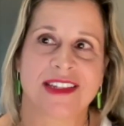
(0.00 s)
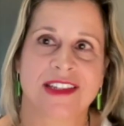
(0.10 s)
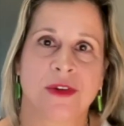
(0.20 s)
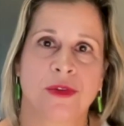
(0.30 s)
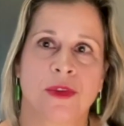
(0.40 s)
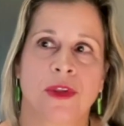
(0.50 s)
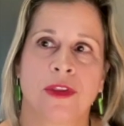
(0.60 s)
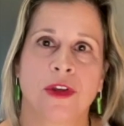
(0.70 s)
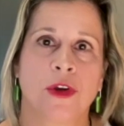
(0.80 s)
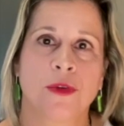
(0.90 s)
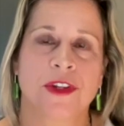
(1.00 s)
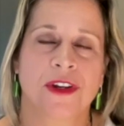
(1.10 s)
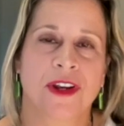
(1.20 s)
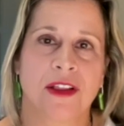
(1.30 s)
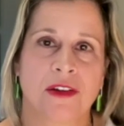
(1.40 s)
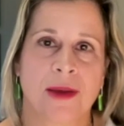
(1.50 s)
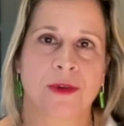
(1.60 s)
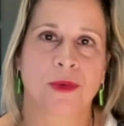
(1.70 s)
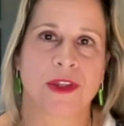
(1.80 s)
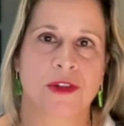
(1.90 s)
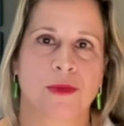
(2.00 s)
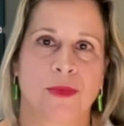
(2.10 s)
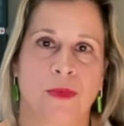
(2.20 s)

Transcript: So the Coast Guard helicopter rescue